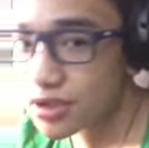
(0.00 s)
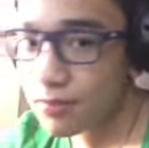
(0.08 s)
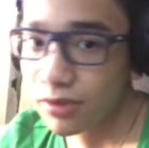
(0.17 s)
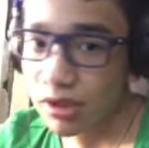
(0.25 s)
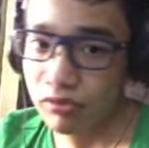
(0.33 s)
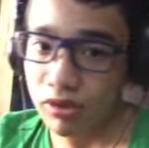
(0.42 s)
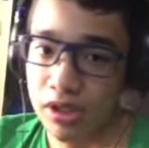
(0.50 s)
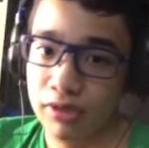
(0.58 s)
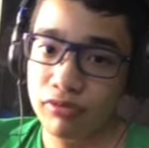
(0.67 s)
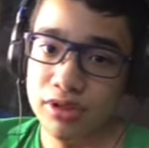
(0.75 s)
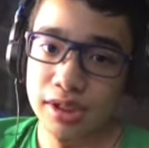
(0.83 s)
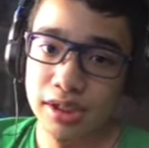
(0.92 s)
something weird and
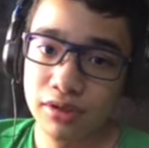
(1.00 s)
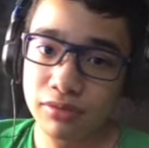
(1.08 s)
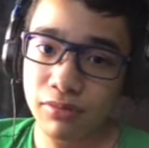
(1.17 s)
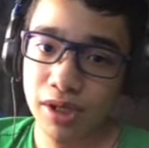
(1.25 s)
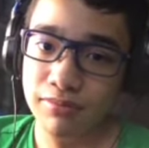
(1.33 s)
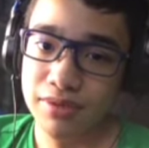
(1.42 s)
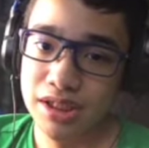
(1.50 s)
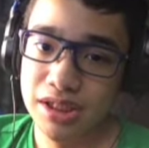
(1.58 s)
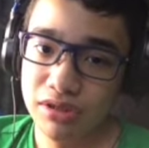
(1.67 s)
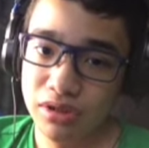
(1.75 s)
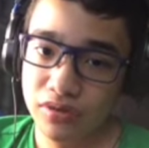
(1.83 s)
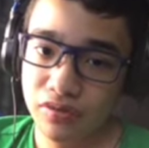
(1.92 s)
was killed by a
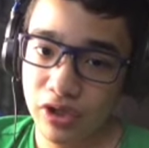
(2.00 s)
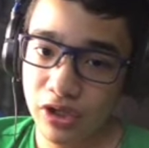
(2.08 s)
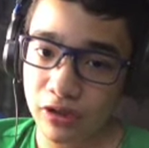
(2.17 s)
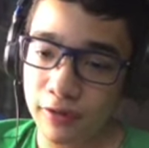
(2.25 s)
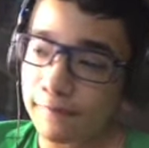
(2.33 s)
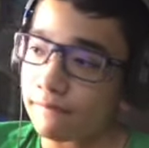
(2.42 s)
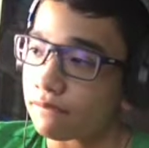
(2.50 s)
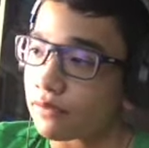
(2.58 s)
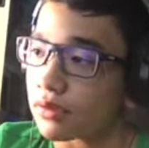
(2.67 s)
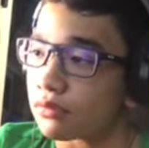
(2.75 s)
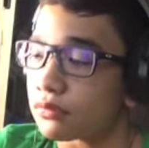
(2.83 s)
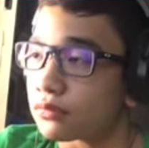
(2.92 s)
mysterious figure.
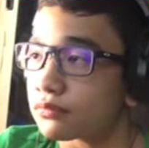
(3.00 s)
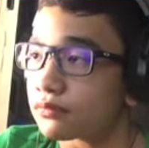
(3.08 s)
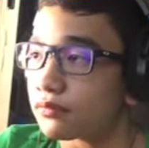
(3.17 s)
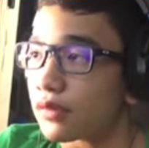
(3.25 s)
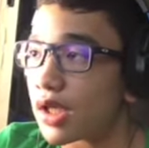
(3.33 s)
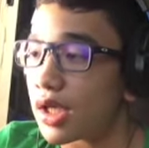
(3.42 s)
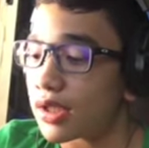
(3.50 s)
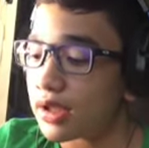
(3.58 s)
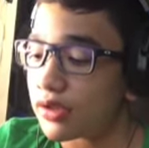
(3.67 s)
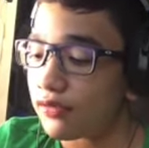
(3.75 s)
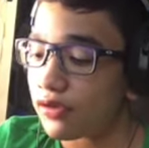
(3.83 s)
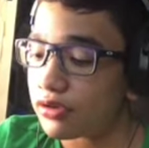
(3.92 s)
And then
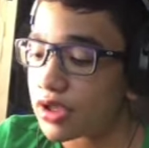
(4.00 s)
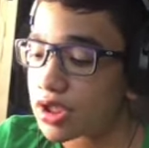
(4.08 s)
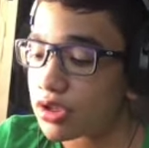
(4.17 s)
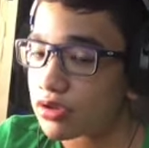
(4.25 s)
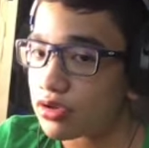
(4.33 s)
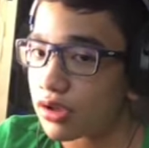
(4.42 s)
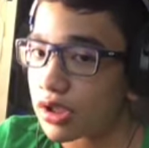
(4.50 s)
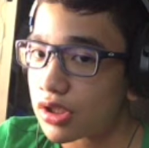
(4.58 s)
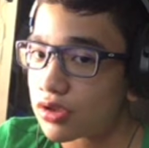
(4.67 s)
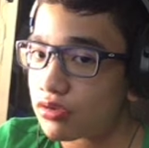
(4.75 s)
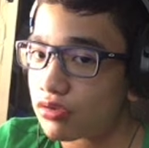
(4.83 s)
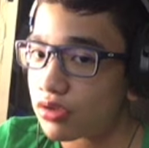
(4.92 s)
the Foundation took it
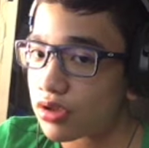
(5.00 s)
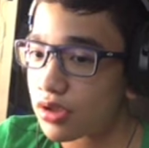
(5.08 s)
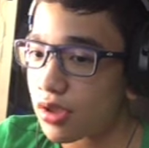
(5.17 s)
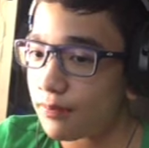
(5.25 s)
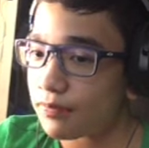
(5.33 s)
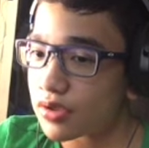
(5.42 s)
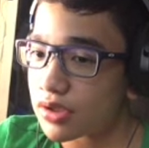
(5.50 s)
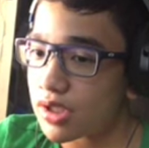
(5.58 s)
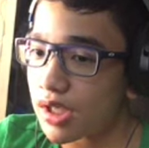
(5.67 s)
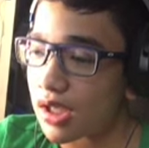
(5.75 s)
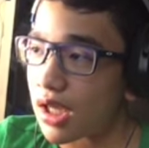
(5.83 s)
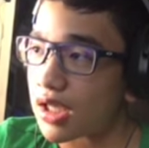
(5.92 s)
into
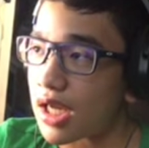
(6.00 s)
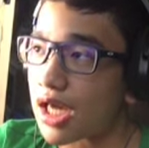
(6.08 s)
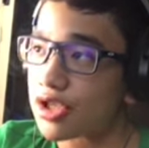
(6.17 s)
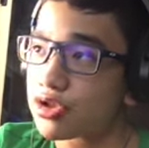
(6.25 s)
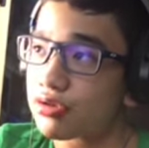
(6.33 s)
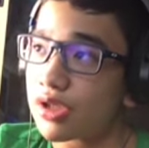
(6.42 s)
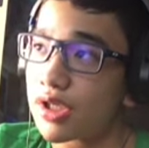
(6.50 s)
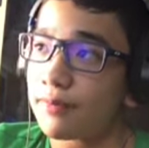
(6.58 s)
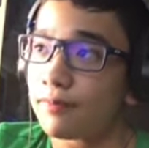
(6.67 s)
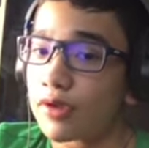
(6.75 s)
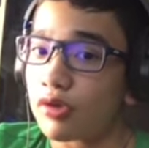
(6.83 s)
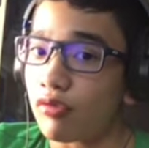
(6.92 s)
thing, and actually
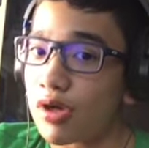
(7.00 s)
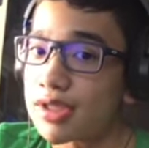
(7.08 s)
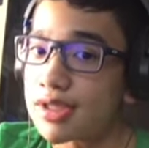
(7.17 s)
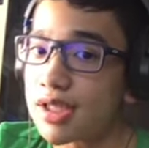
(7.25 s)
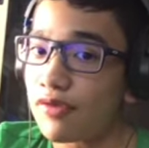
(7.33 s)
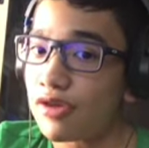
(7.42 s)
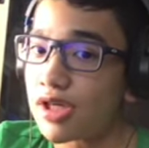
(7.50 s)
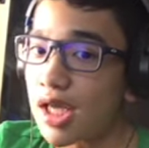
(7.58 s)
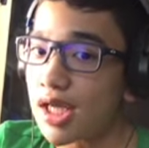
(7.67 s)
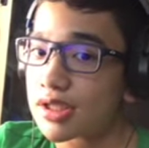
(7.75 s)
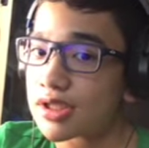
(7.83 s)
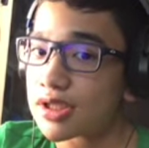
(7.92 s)

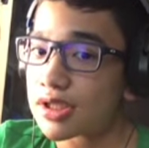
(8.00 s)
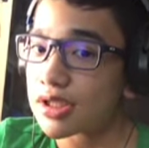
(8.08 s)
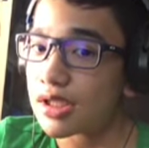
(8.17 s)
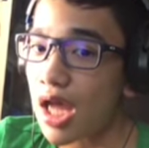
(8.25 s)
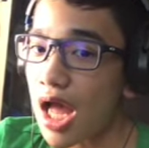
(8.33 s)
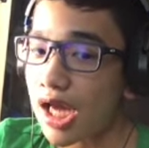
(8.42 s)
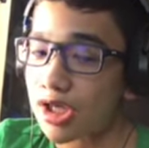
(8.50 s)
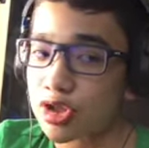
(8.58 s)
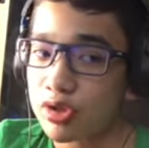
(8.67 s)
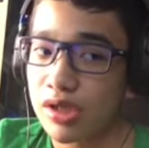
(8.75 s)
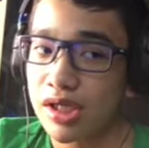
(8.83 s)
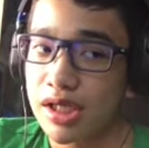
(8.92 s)
178
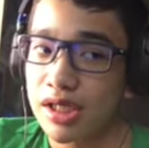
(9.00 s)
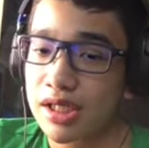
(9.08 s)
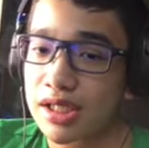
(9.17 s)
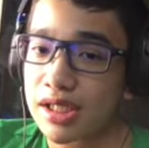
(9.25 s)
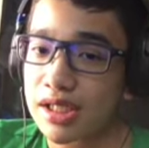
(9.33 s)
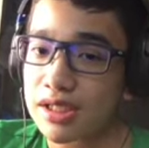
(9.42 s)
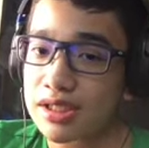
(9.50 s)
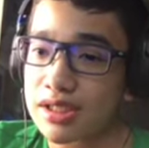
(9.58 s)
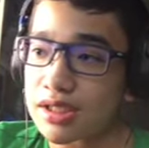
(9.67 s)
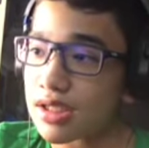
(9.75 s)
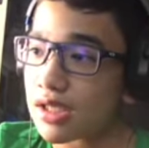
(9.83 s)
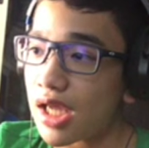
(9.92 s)
actually
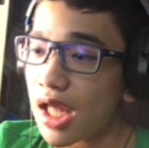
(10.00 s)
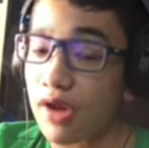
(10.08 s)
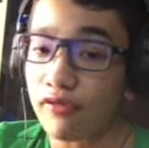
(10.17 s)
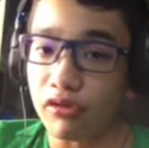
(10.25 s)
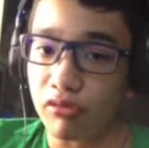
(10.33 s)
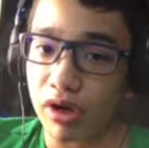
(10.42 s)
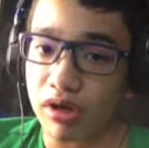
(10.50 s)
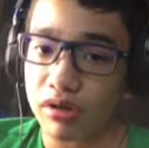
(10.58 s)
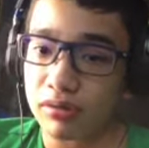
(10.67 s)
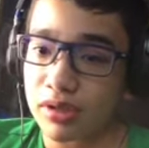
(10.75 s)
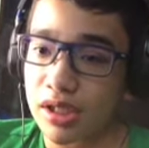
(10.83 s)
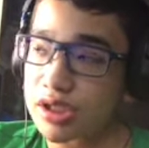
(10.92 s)
is everywhere.
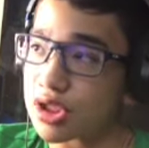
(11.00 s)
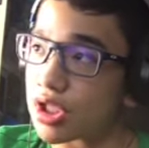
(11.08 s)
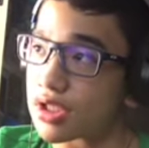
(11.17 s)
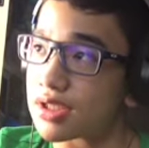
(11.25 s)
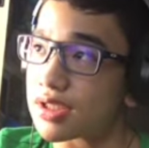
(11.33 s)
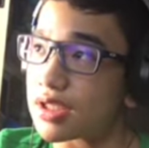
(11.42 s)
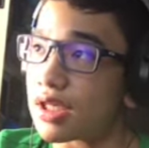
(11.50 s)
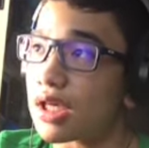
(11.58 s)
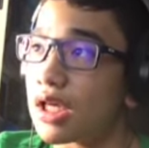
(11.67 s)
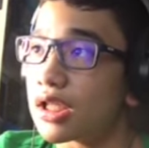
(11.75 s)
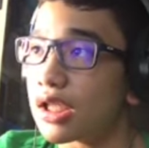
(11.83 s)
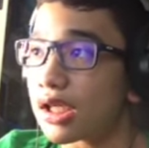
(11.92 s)
It just
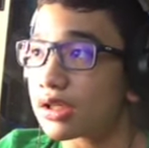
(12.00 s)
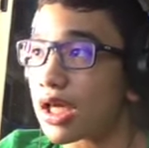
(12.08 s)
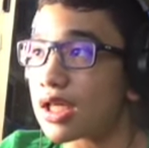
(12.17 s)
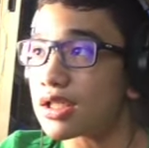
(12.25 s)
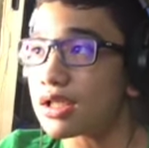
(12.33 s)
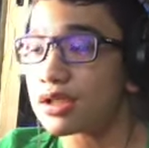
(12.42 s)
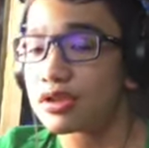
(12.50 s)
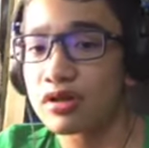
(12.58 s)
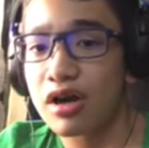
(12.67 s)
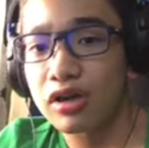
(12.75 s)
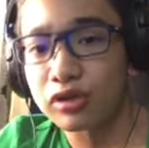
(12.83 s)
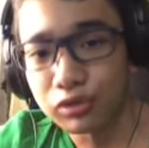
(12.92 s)
there
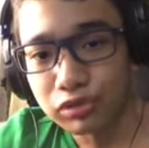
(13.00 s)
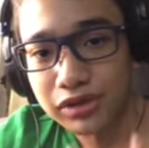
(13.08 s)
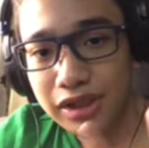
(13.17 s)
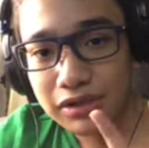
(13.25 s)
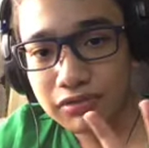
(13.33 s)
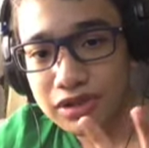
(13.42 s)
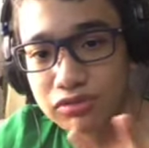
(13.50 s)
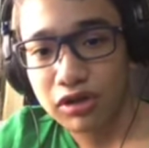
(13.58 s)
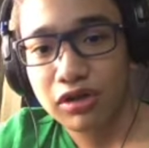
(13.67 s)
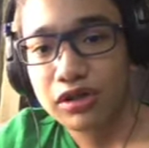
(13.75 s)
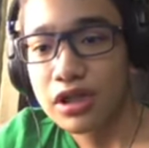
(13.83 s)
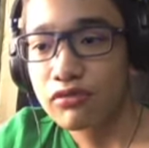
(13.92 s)
are two theories
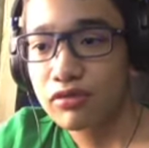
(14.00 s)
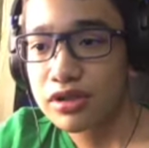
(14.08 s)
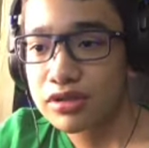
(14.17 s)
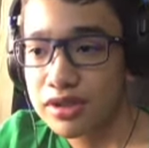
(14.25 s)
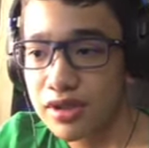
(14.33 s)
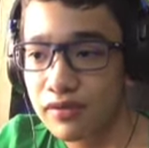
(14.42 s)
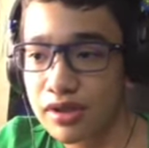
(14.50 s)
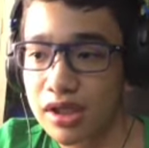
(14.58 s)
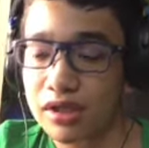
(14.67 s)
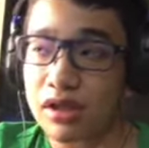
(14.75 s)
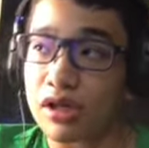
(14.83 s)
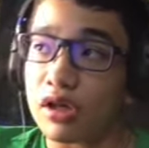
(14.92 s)
regarding 178.